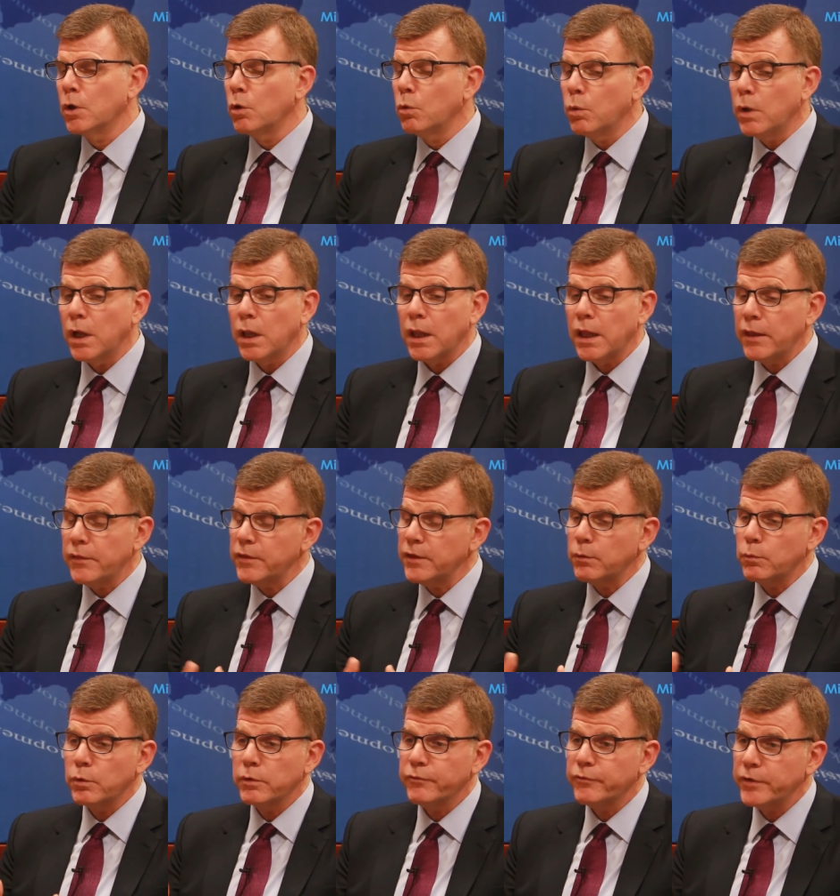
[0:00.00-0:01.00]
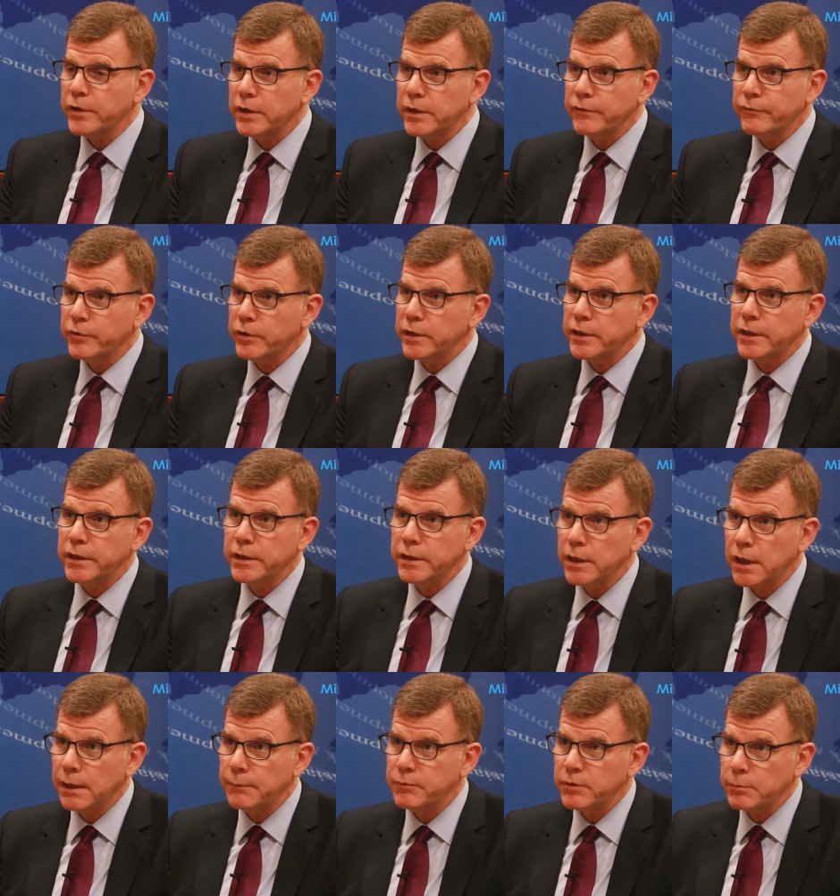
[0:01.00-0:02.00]
Well, I think we're very, very
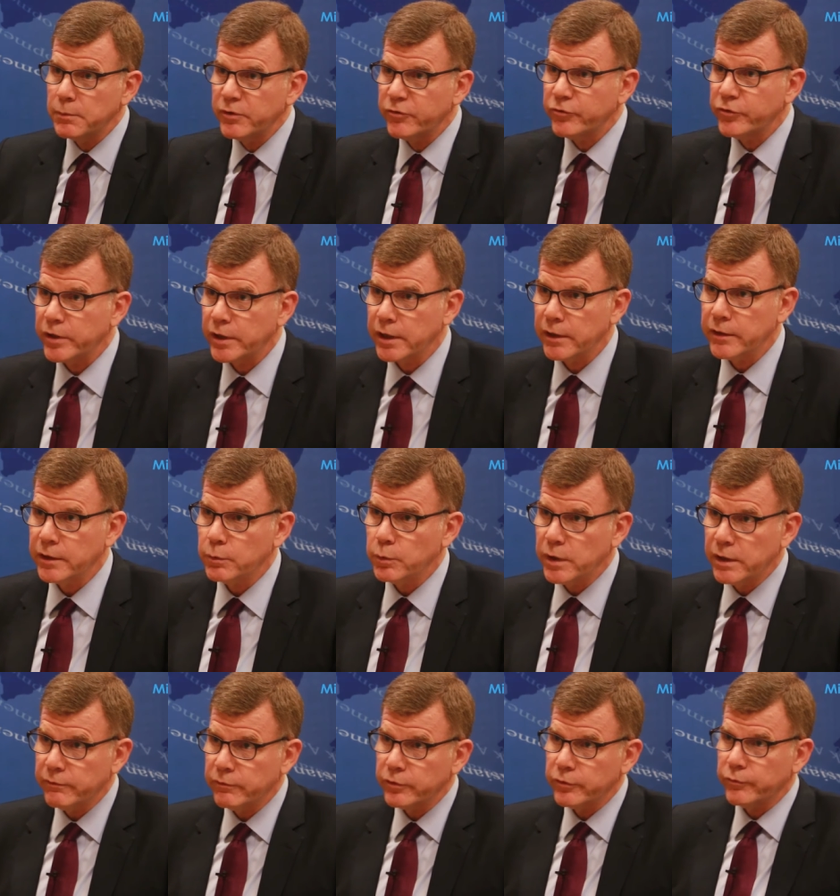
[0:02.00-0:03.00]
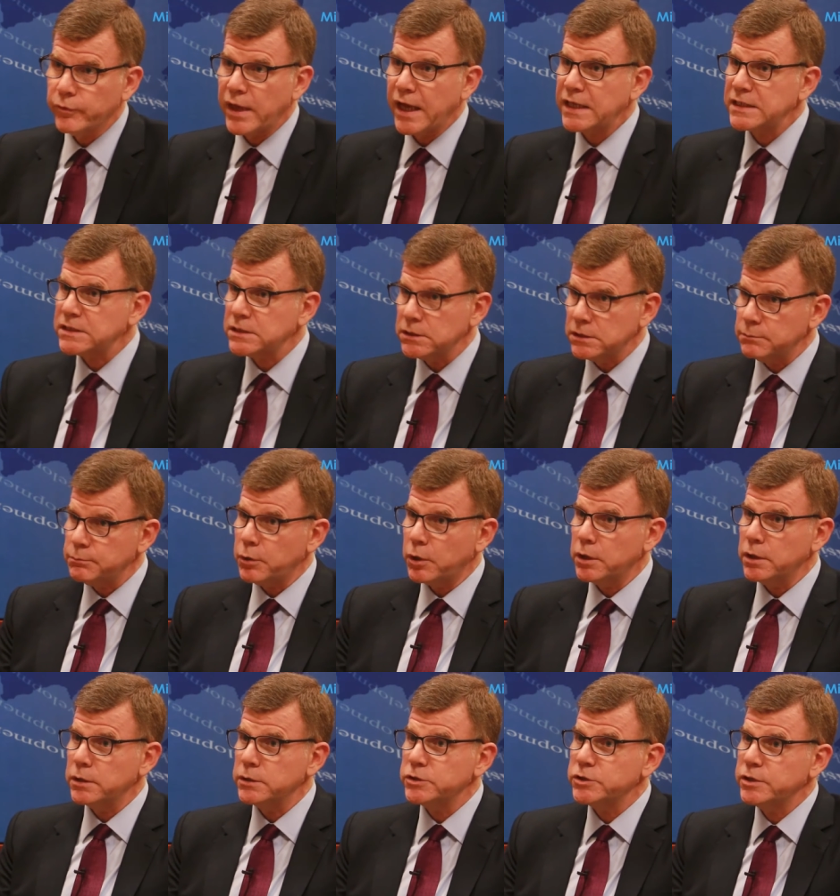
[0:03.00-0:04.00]
optimistic. I think we have an excellent
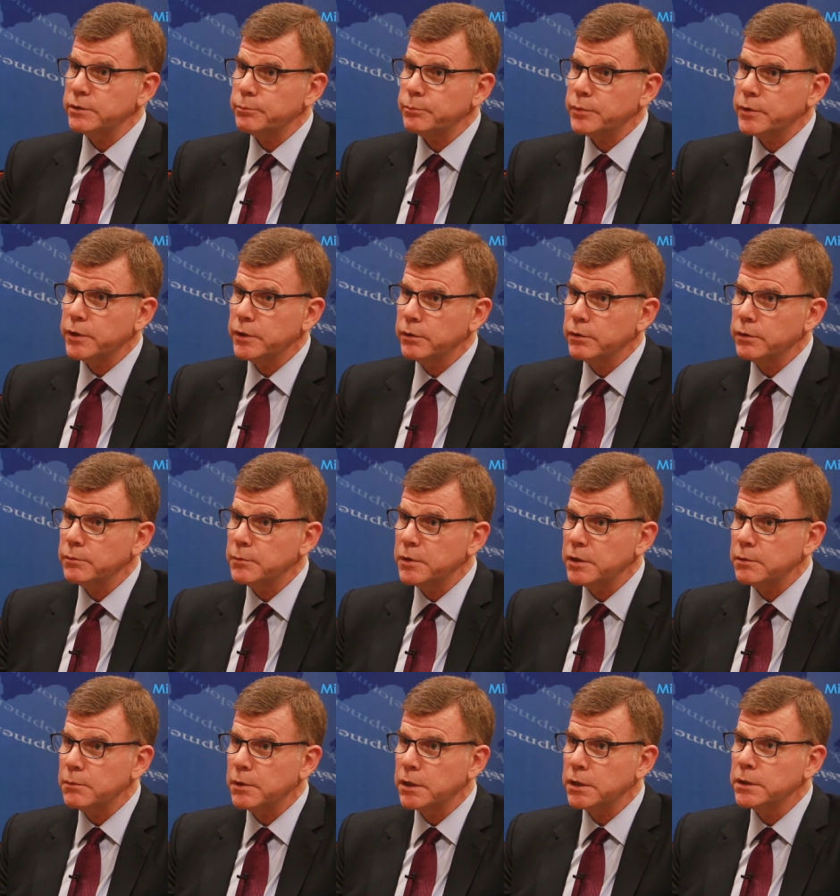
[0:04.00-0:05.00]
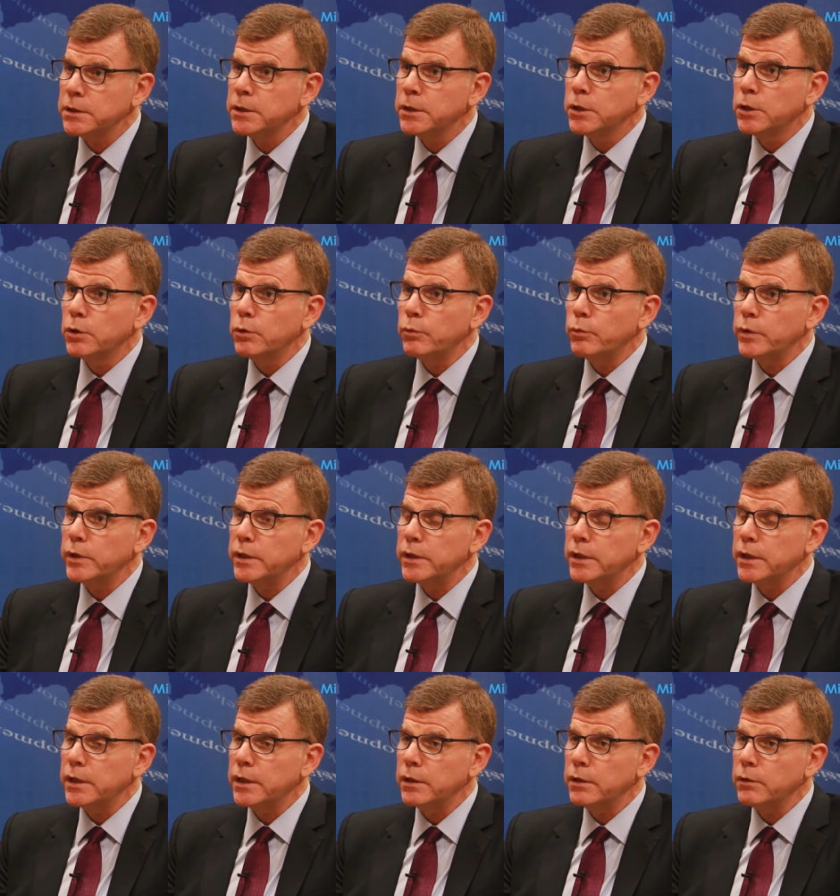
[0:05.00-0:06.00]
partnership here in Myanmar. We,
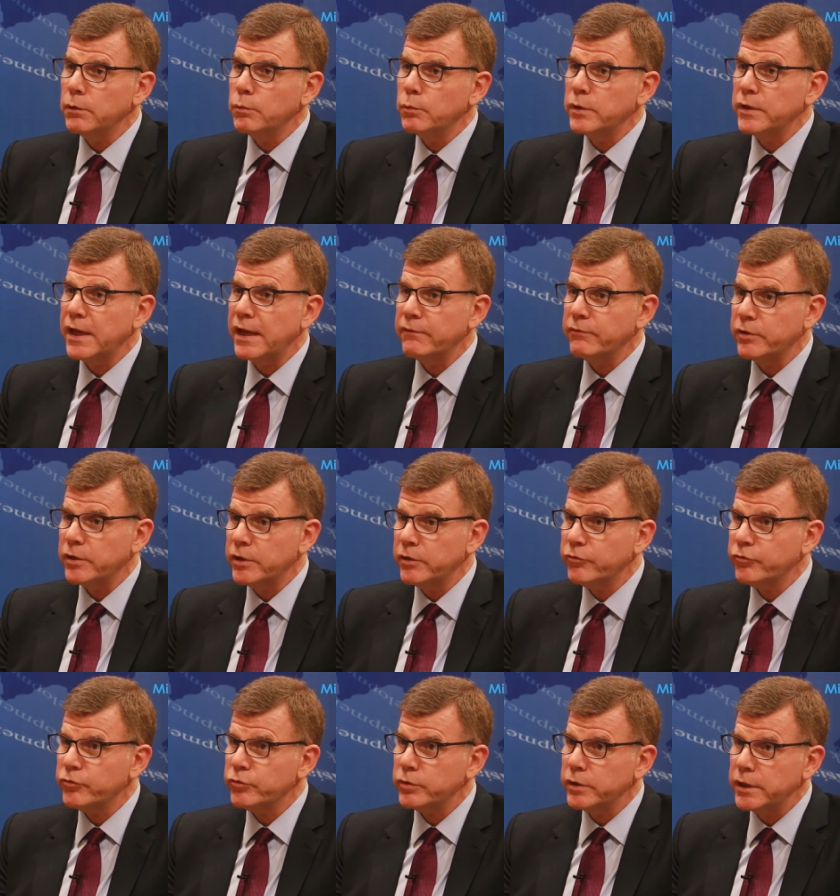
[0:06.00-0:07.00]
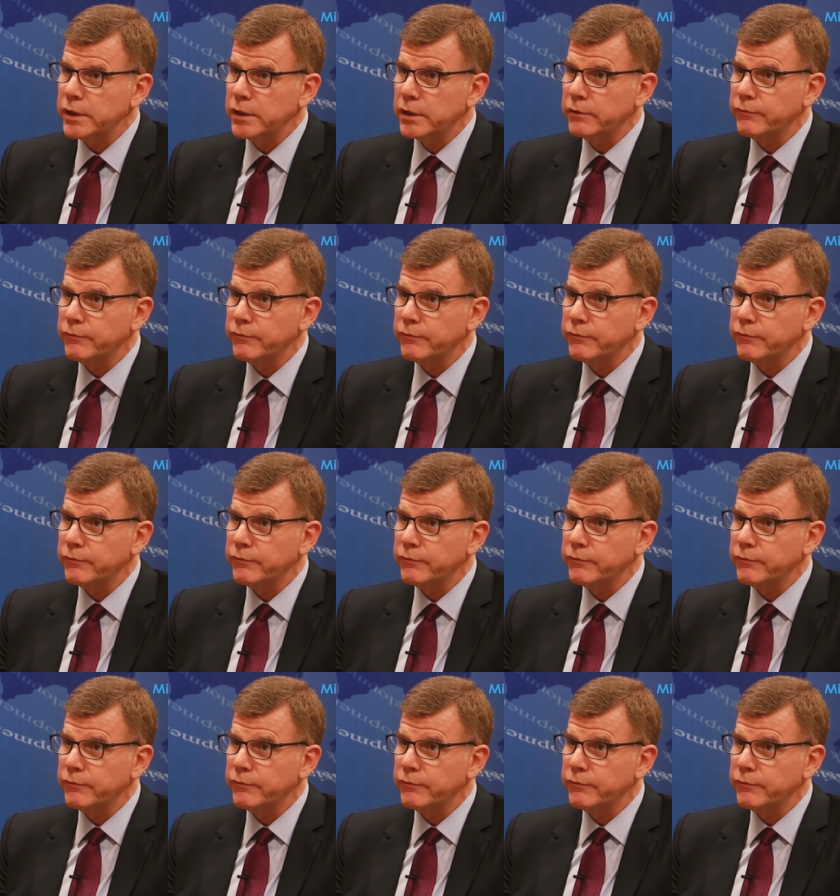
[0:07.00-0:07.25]
uh, we have a history